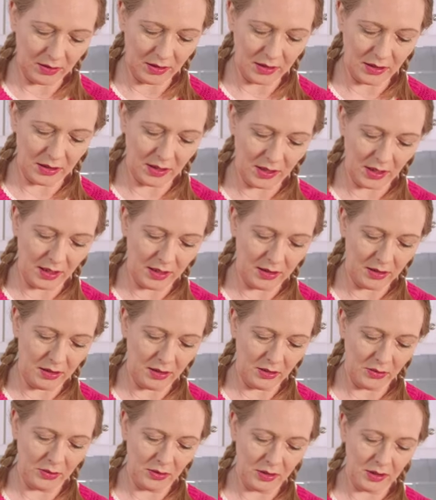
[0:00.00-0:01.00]
instead
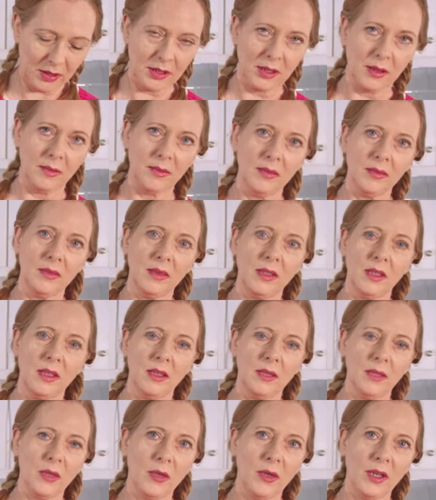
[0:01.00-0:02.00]
use some
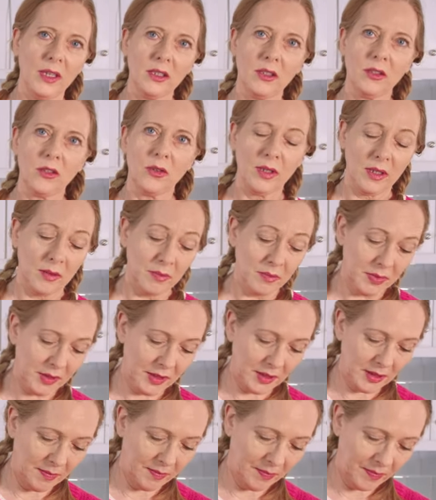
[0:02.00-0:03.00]

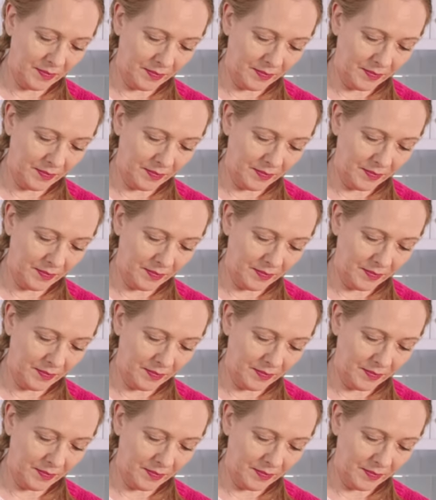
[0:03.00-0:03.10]
breadcrumbs.